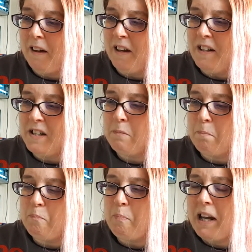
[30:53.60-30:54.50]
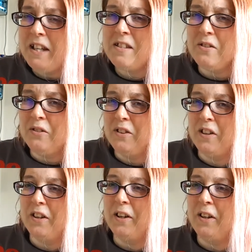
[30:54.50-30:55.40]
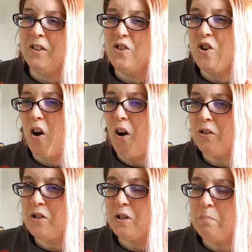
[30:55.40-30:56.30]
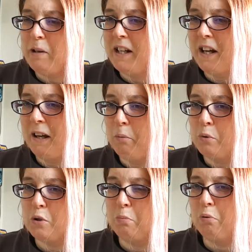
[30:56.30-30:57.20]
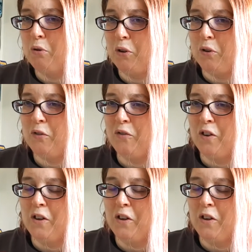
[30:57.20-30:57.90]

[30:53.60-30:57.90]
And it's based on the not being able to prove